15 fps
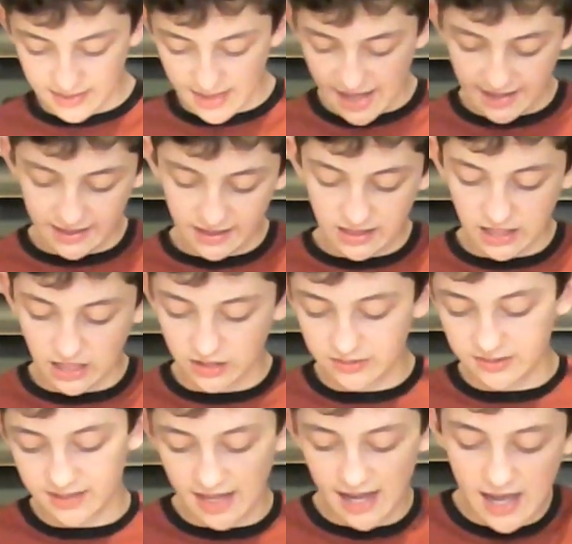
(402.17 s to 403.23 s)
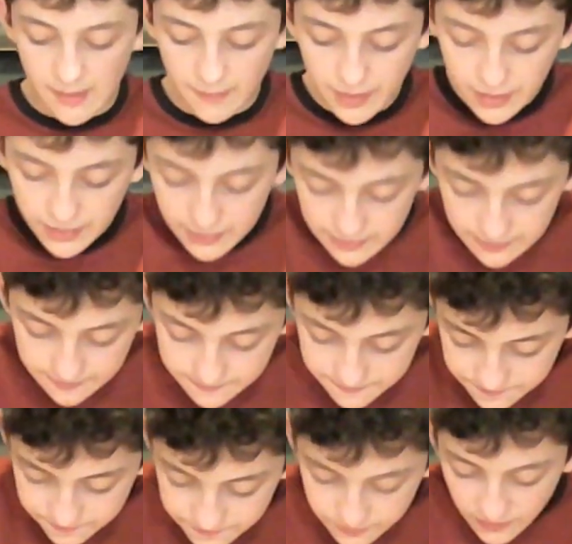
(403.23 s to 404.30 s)
Then close it up.
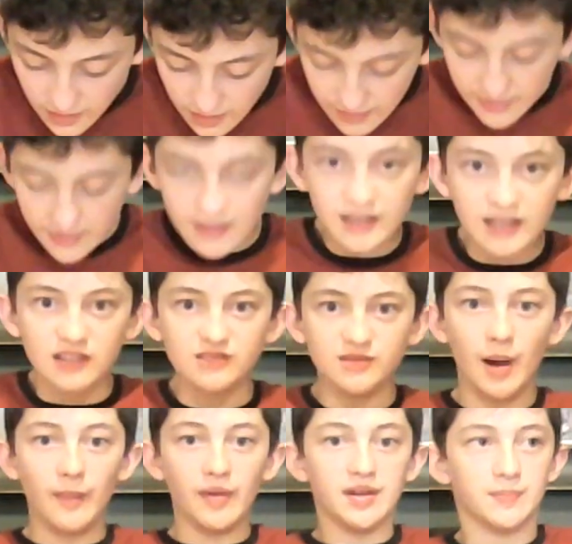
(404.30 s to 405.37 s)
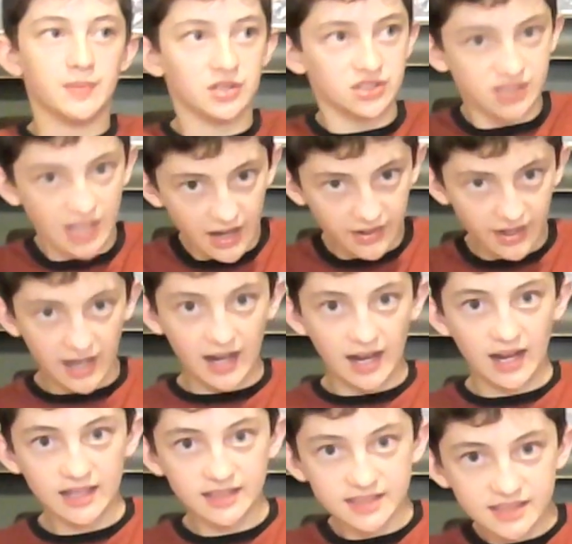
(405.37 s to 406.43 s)
Remember to push down
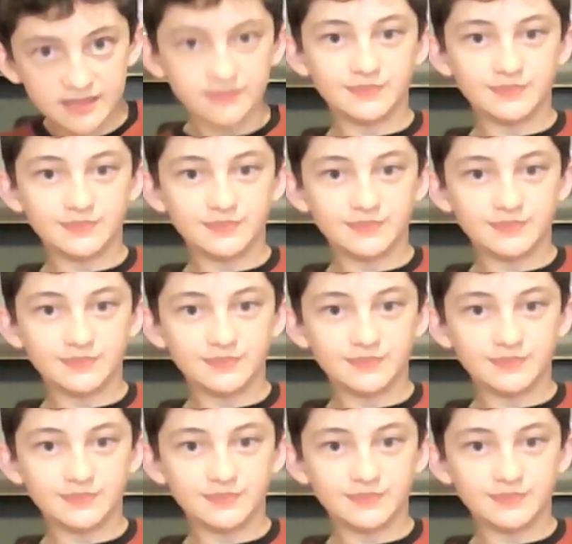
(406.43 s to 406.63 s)
hard.